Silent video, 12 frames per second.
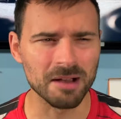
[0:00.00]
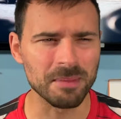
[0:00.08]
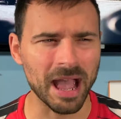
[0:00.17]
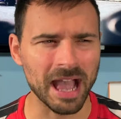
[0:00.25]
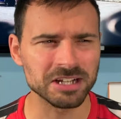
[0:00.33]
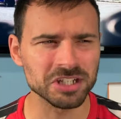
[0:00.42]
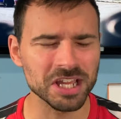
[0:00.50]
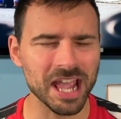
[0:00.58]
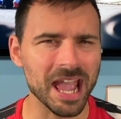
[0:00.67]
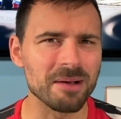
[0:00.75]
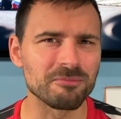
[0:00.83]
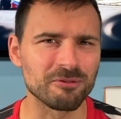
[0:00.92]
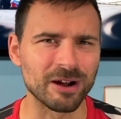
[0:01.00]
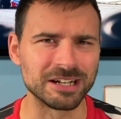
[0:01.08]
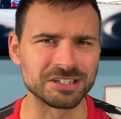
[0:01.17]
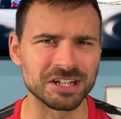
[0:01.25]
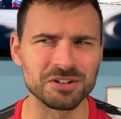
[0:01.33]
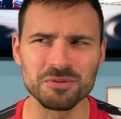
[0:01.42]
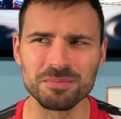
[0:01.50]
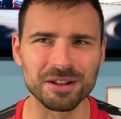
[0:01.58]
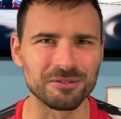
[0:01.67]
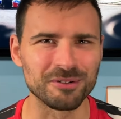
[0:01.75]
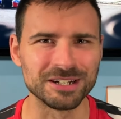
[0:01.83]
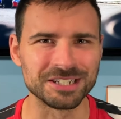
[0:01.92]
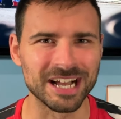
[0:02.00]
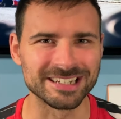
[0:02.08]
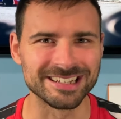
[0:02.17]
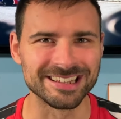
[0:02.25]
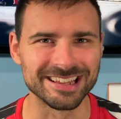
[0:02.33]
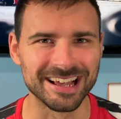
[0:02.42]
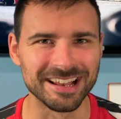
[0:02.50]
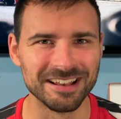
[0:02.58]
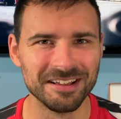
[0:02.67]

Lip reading: I actually am French. I can do a better French accent than that.